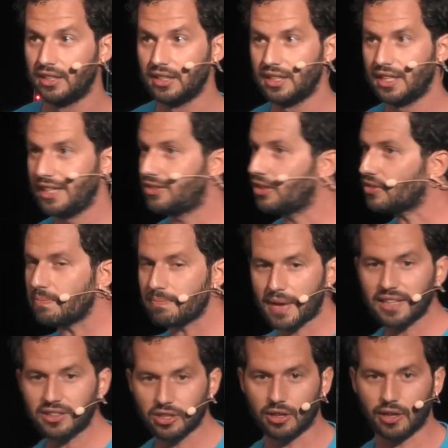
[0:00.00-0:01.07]
it doesn't
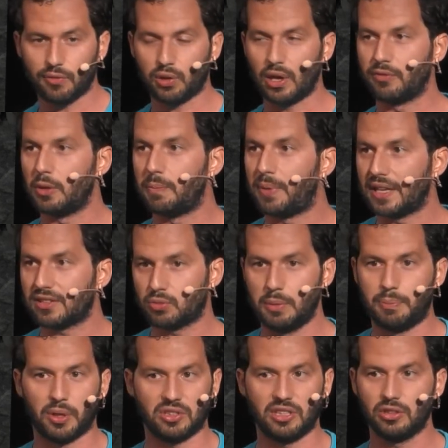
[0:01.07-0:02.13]
matter if you have the best
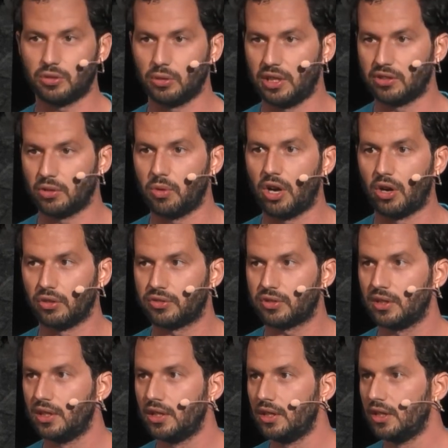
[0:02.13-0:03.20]
reporting tool in the world.
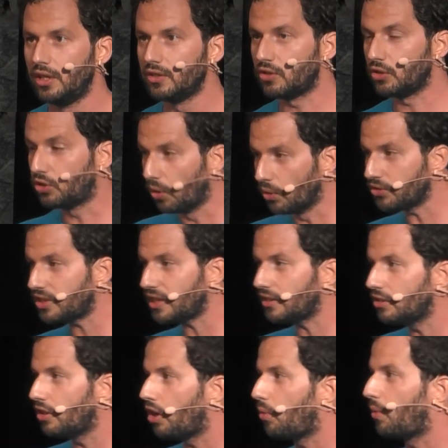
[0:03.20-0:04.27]
So don't
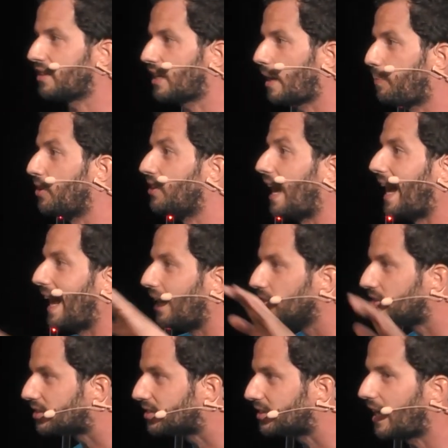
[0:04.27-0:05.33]
ignore what happened
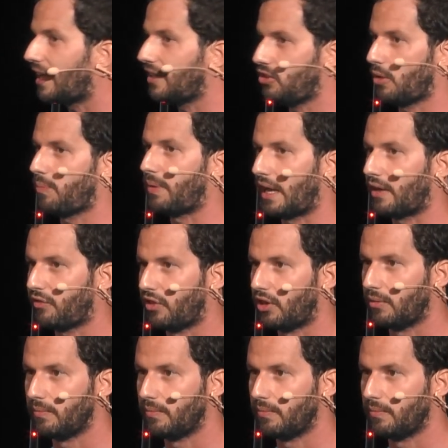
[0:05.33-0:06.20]
outside your platform.